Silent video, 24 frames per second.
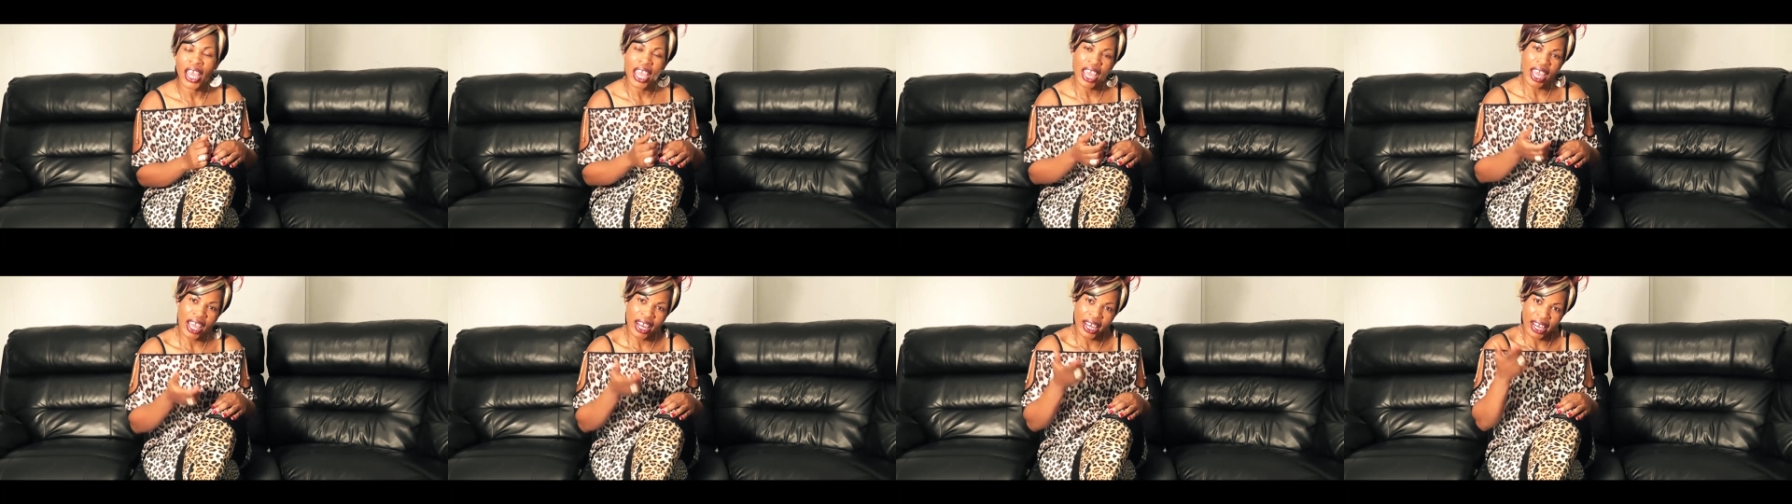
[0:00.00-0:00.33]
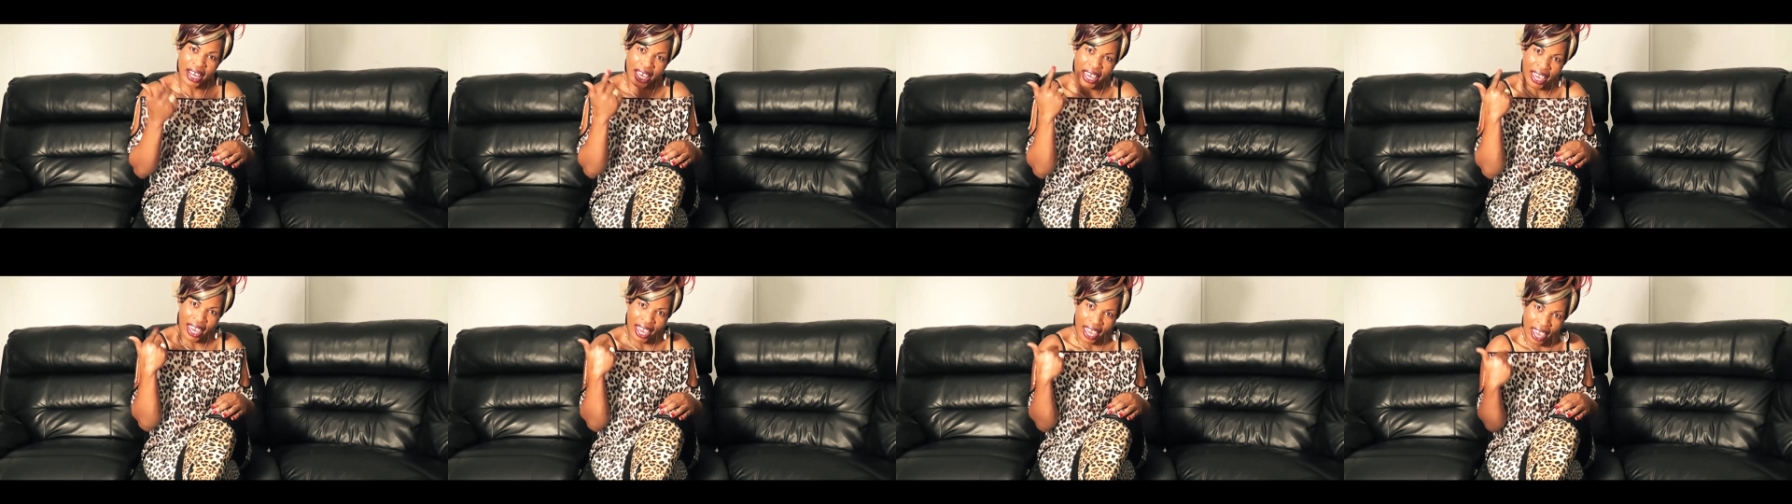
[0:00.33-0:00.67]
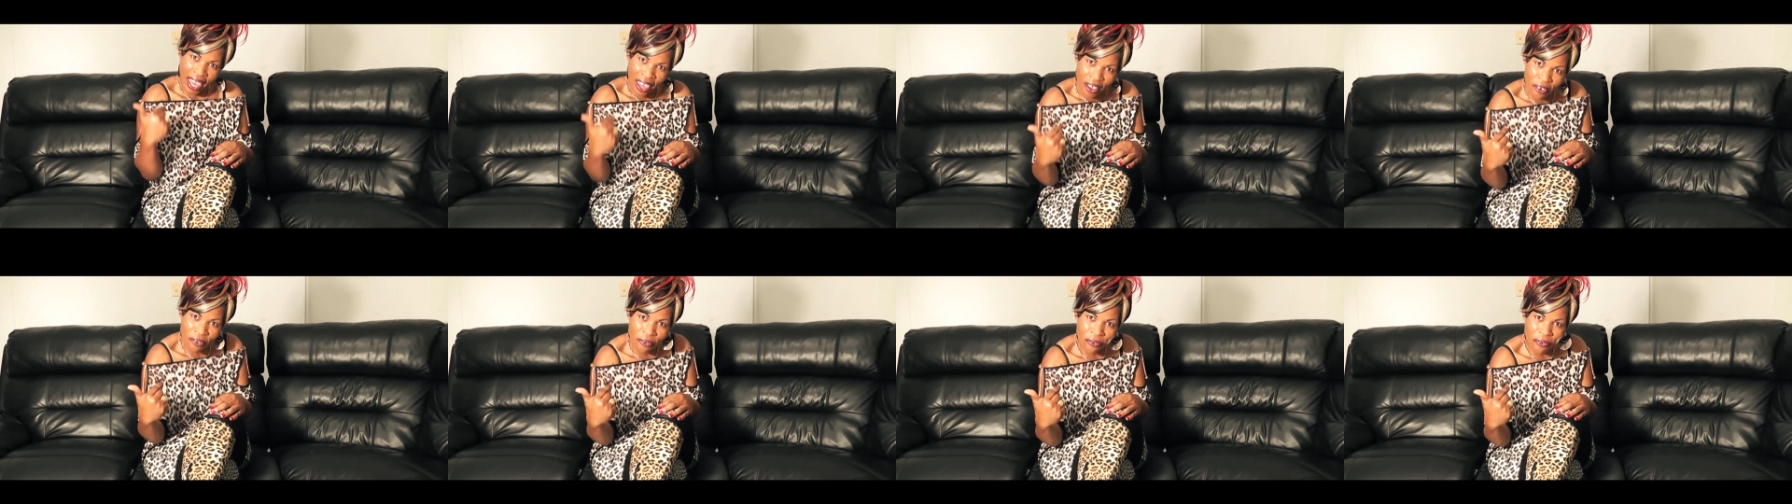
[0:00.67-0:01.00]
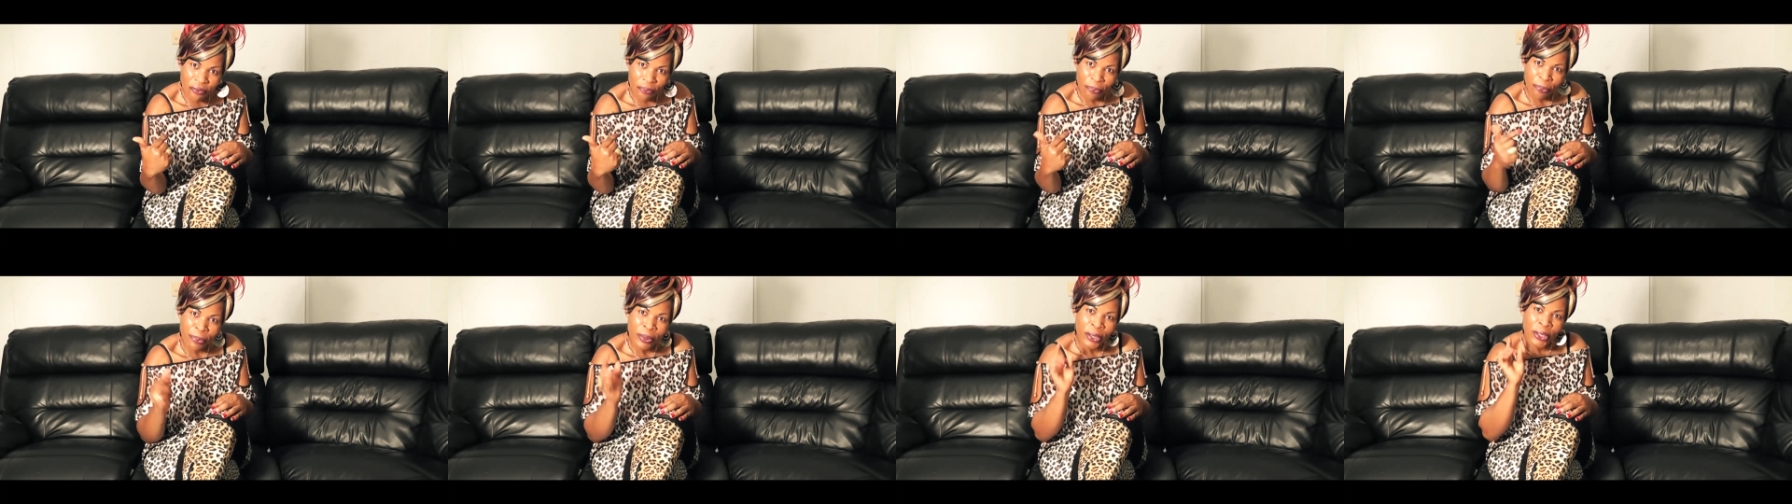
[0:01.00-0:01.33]
And
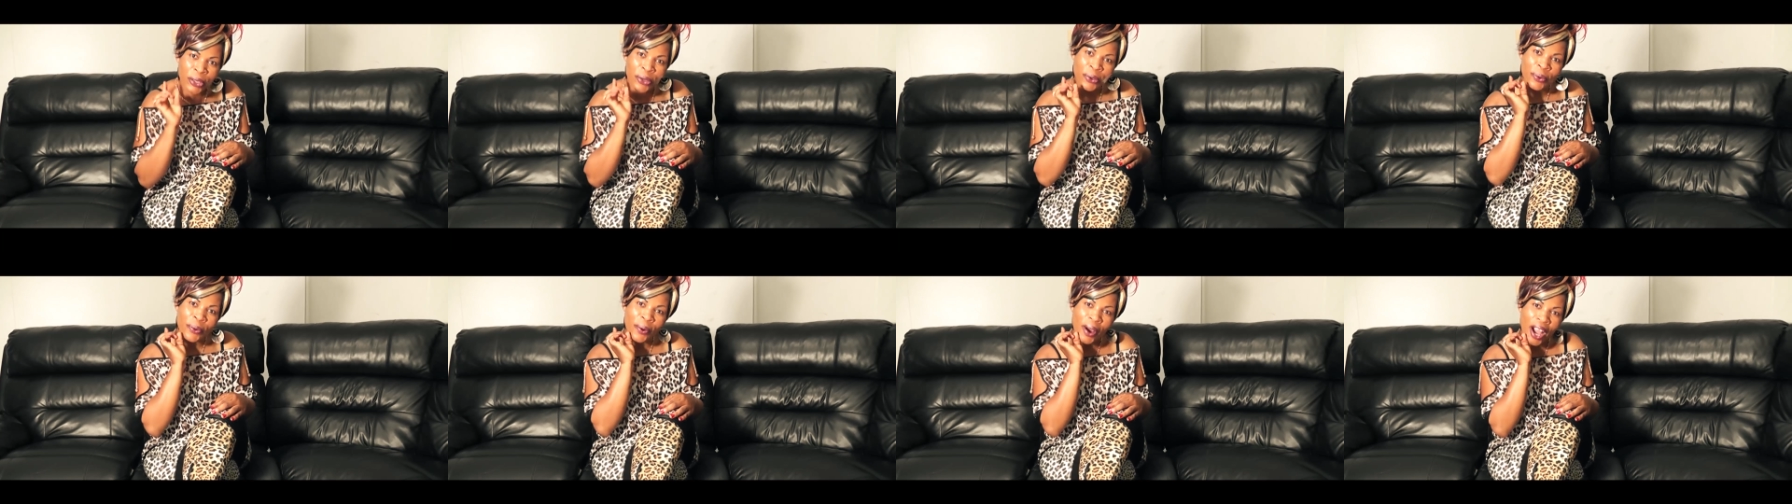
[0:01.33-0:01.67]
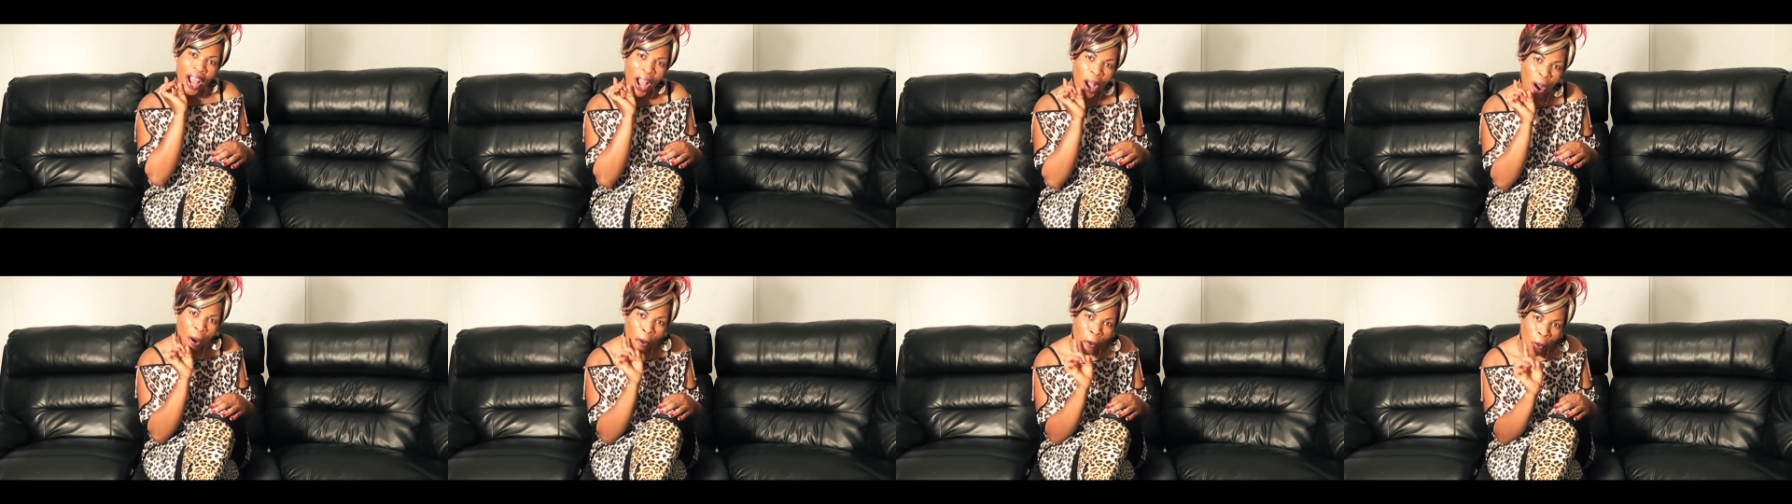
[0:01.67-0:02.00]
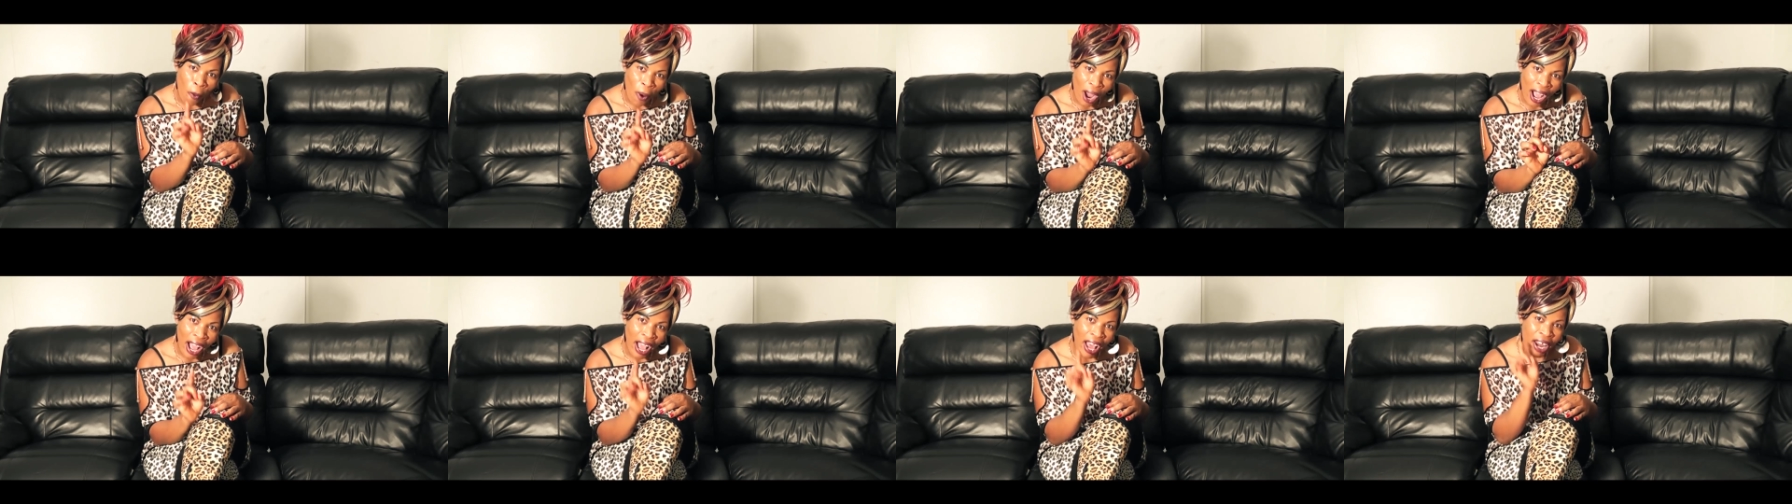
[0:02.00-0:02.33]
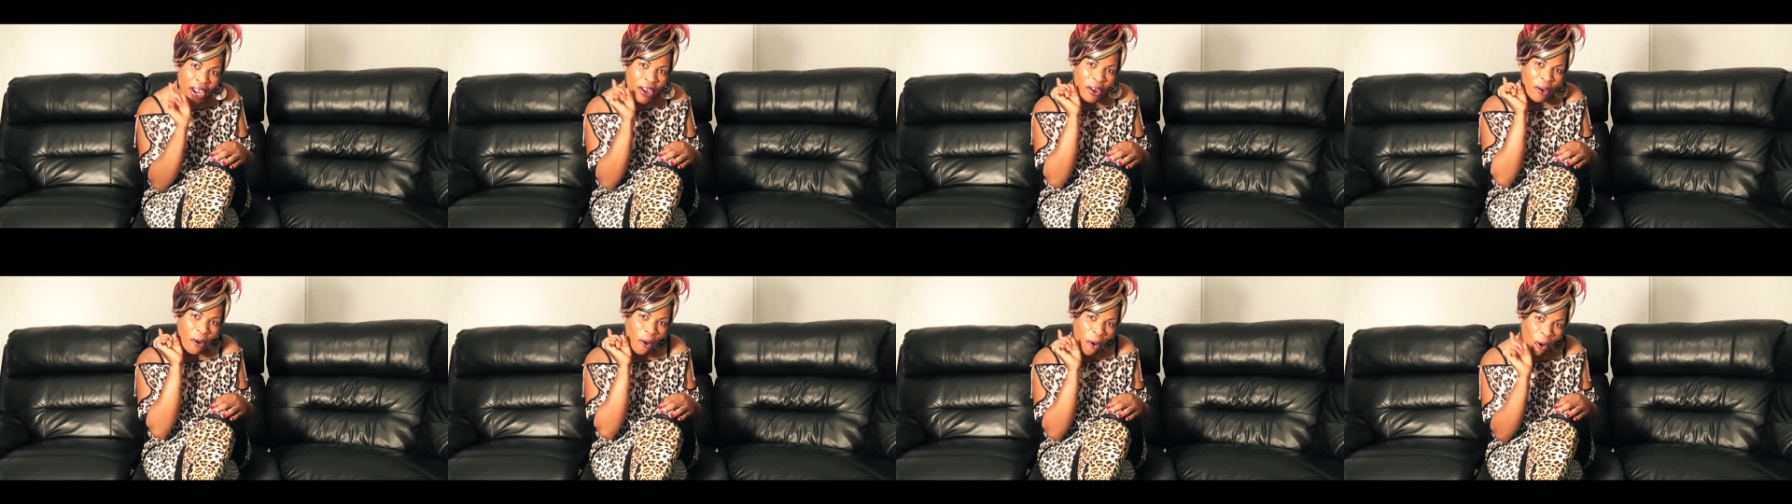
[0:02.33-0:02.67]
if you are
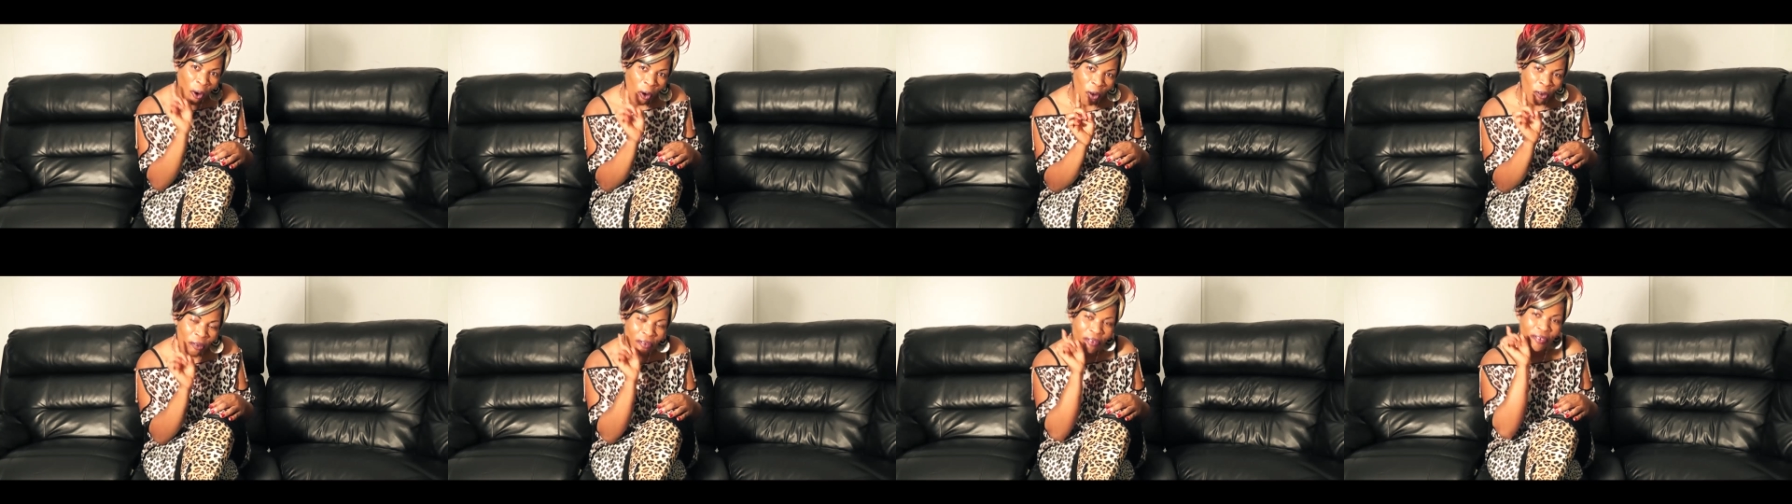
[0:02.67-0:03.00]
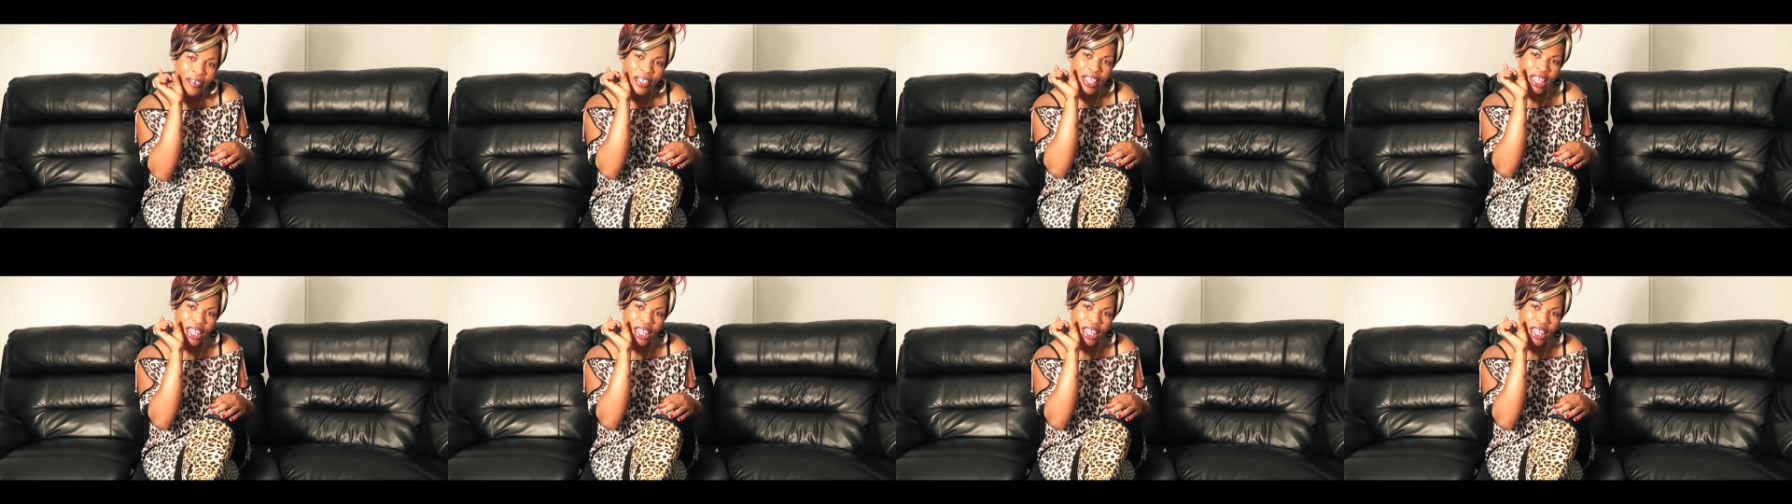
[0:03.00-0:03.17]
one of